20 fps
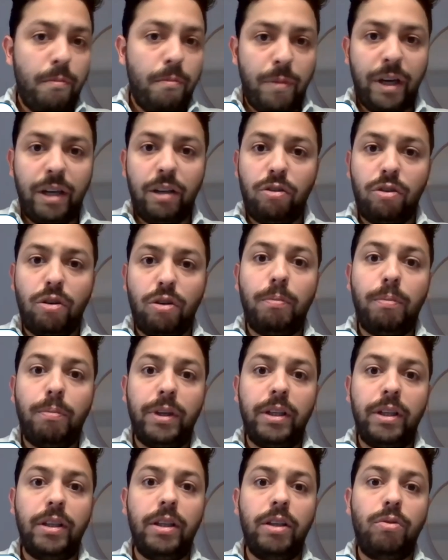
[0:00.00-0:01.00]
But it's
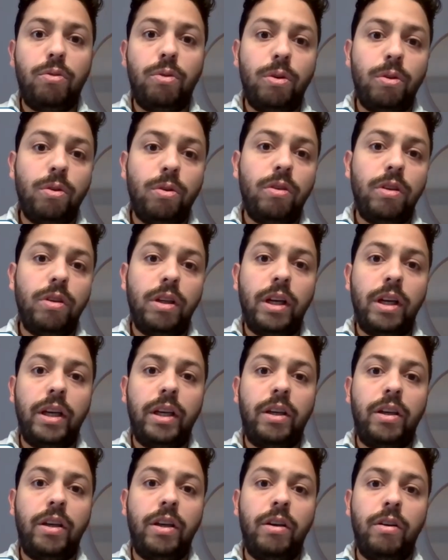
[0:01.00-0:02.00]
completely true.
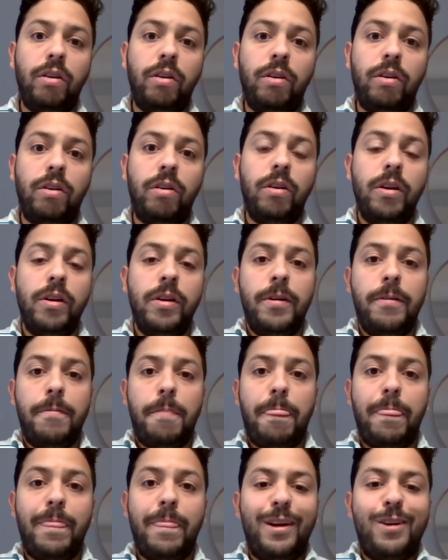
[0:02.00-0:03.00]
Like here,
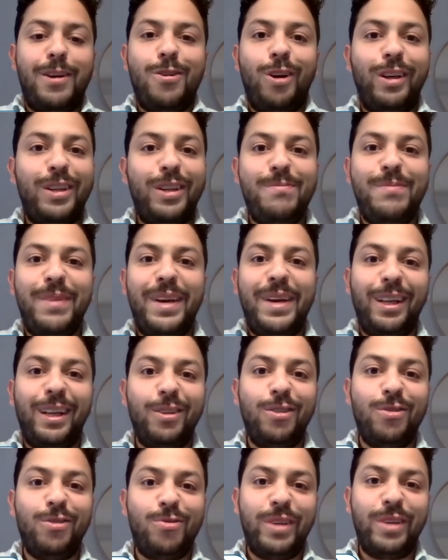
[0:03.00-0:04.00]
the Nordic
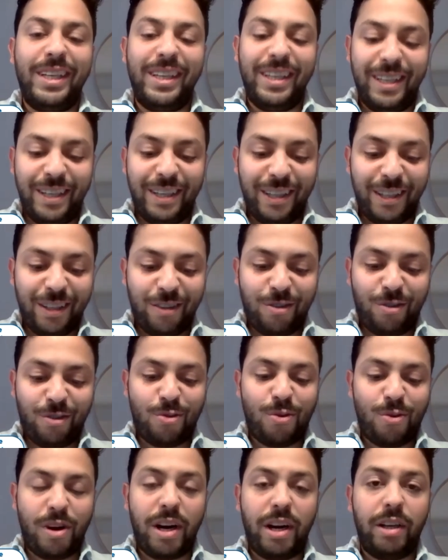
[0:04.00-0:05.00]
values really
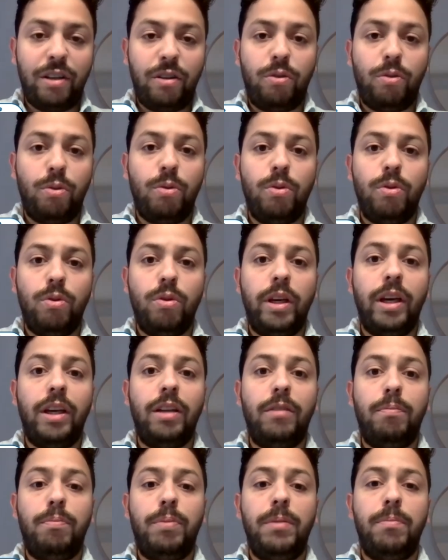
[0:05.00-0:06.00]
try to
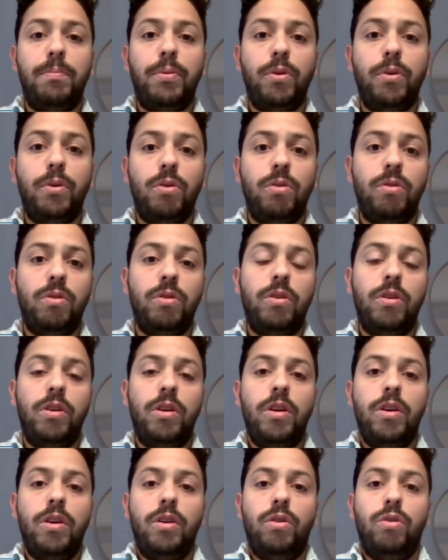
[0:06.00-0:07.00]
get people
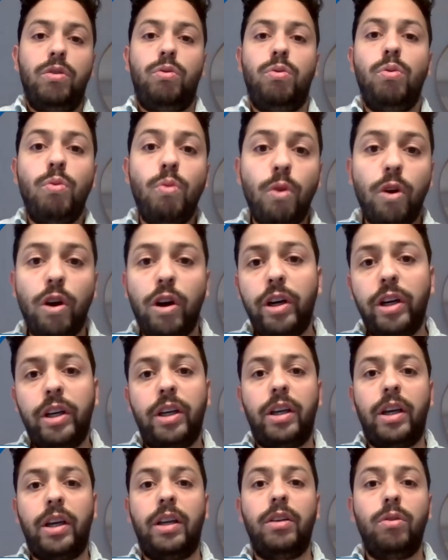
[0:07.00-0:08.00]
to
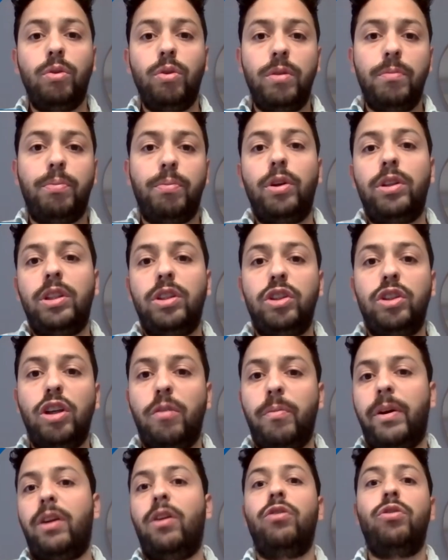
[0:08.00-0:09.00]
work and do important
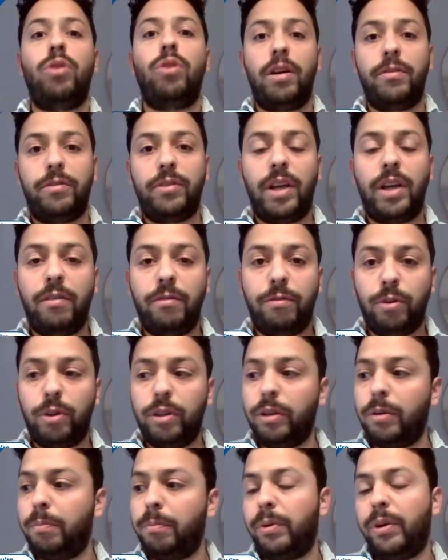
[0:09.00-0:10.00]
job, but also have time for
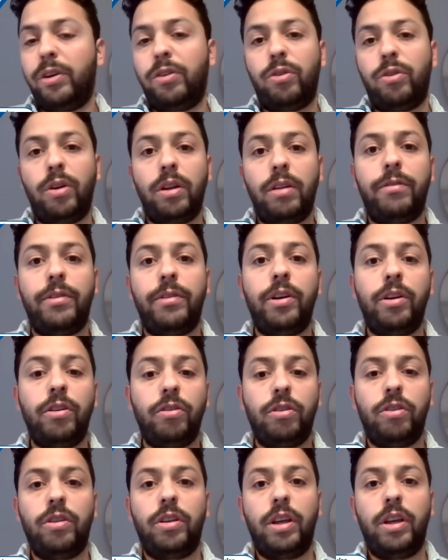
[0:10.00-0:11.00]
their personal
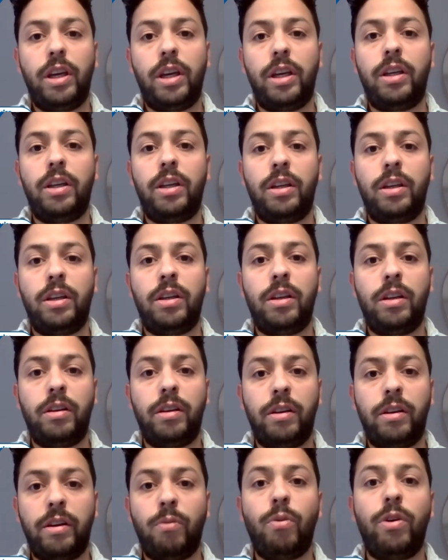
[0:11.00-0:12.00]
affairs. And
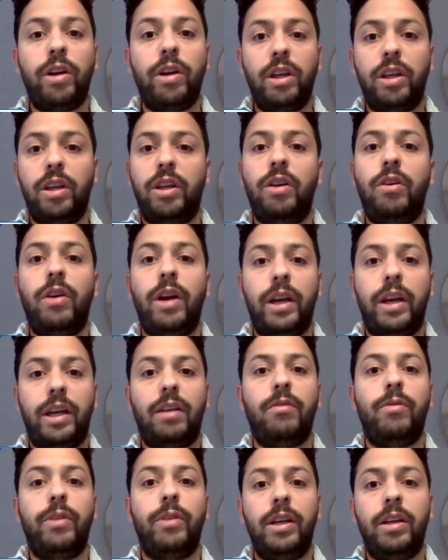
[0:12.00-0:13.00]
working here, I
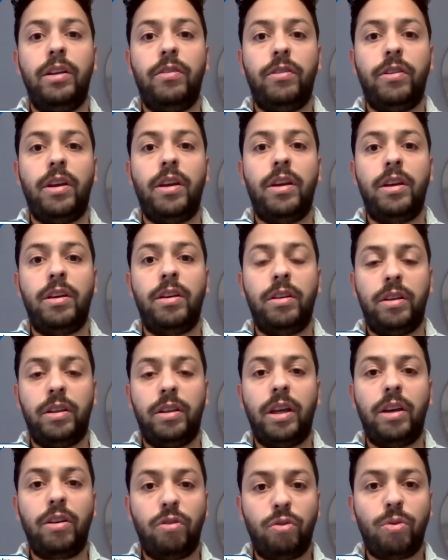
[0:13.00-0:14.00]
can really say
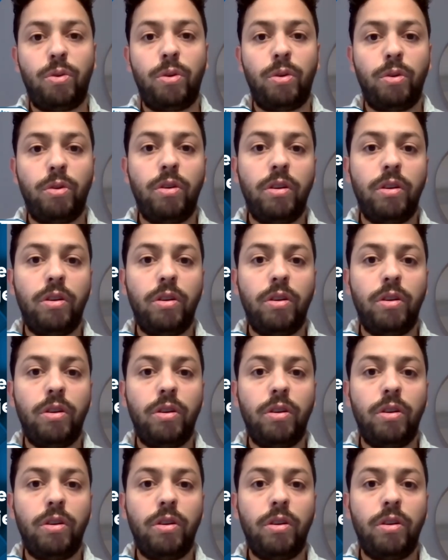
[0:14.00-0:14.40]
that is true.